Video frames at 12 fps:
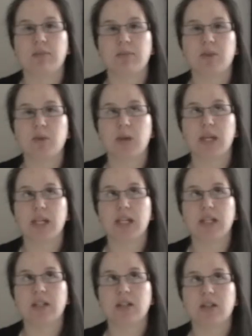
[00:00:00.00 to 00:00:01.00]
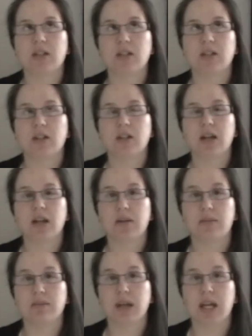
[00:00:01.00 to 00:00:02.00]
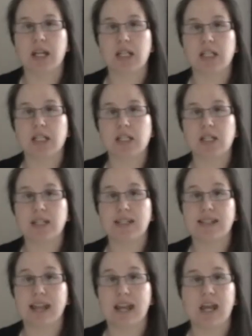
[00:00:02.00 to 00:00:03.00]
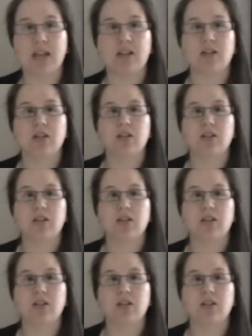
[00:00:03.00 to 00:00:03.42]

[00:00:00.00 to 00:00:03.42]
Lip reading: between him and his dad,